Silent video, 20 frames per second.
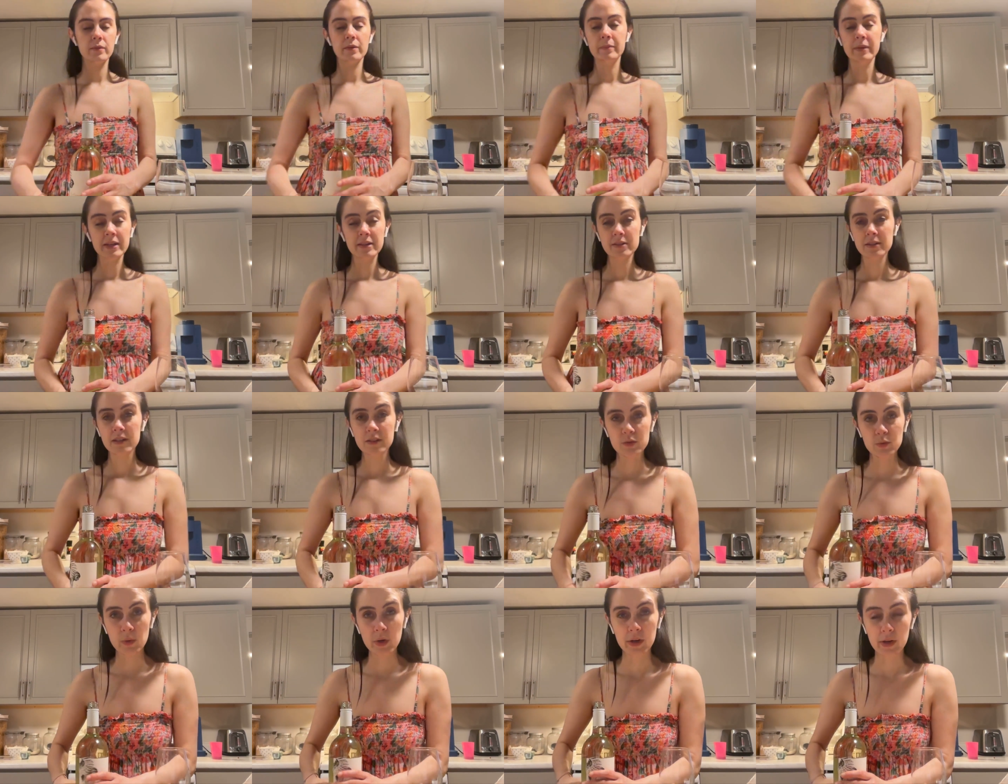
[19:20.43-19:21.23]
makes
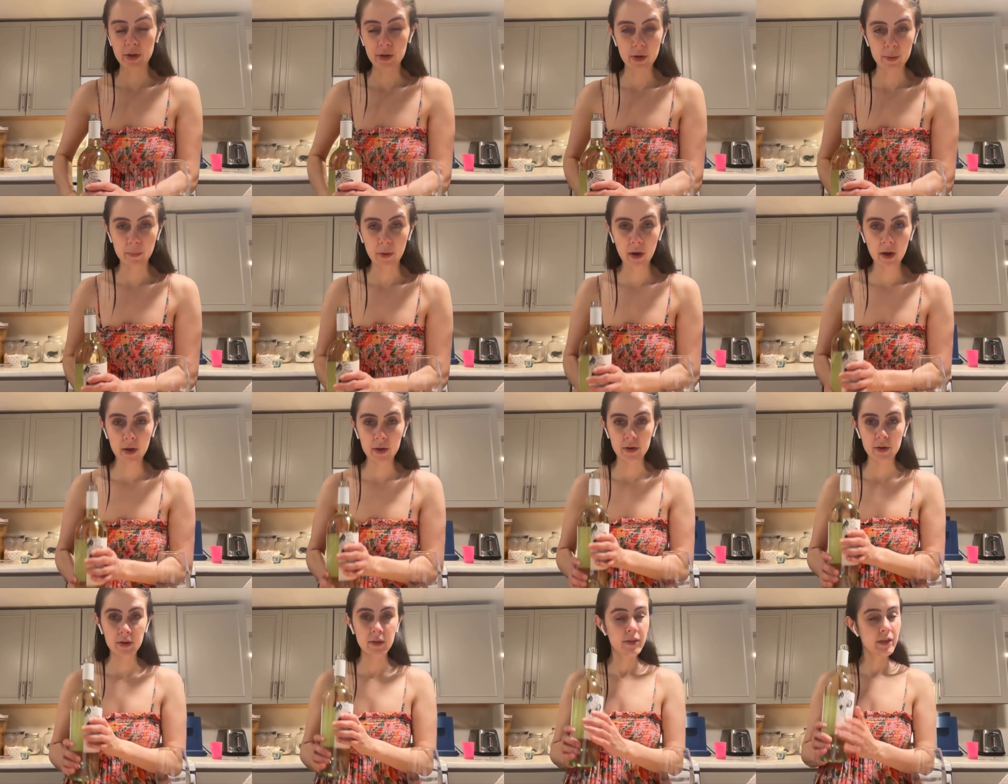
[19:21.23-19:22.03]
sense why in Harry
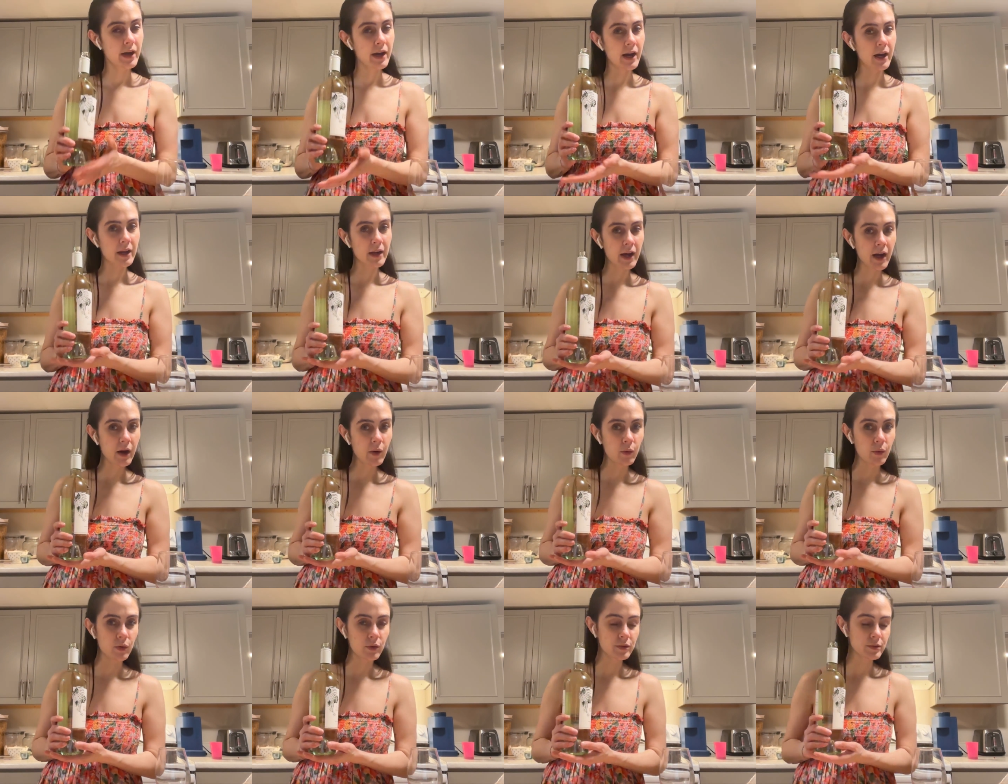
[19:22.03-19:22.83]
Potter they had
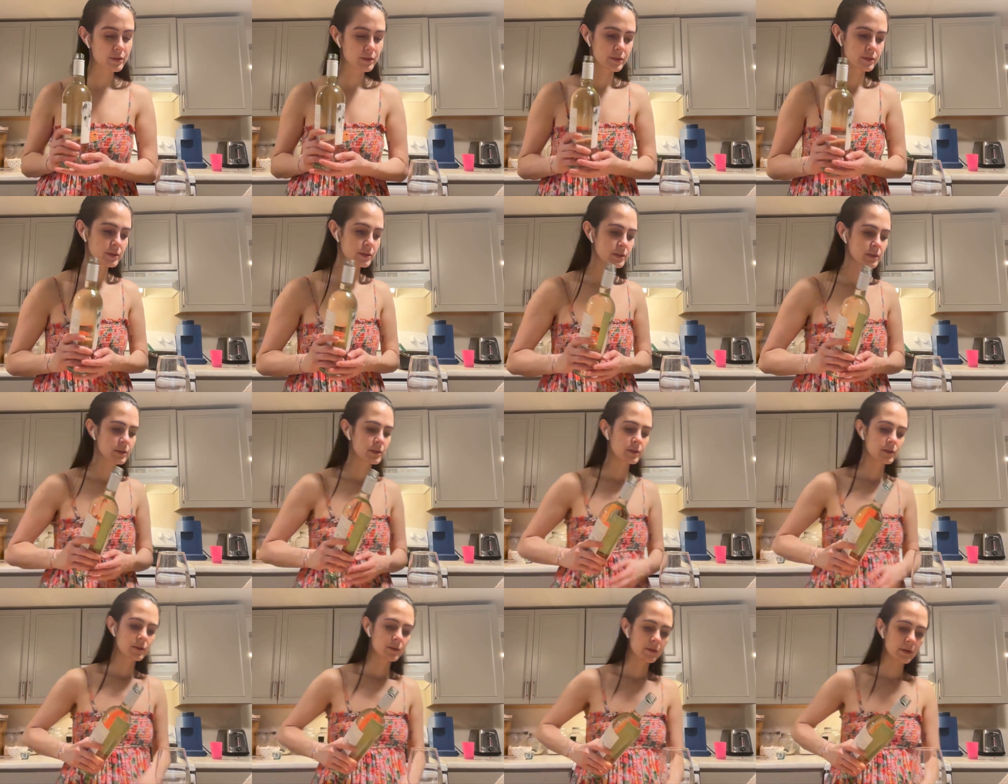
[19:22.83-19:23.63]
owls,
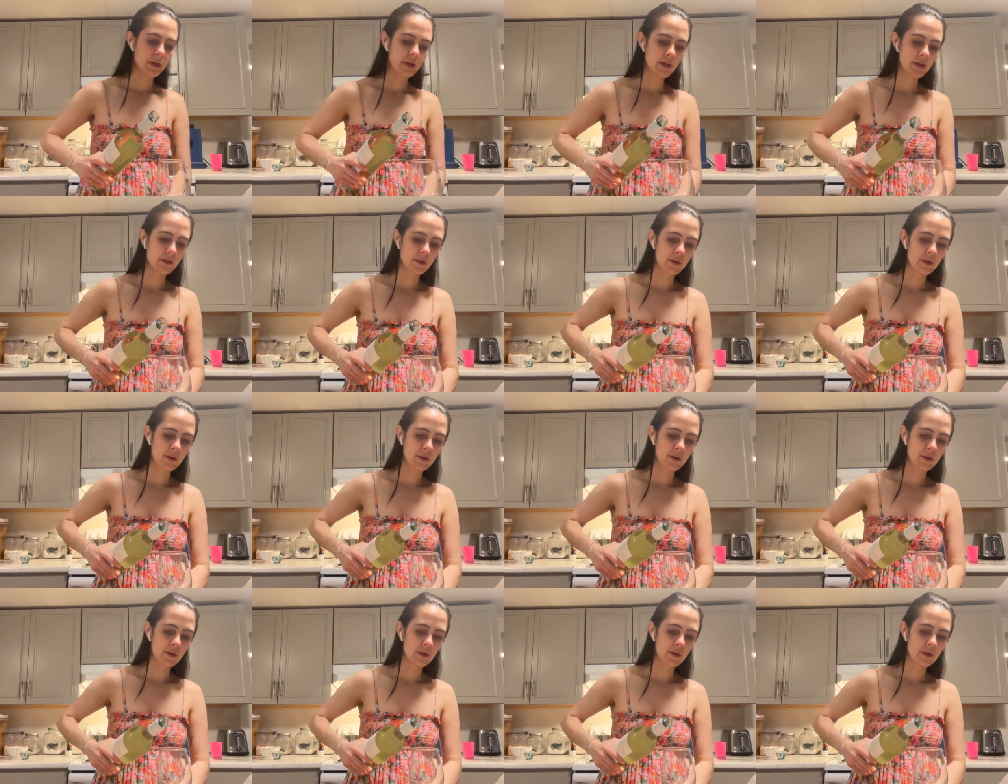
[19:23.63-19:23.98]
right?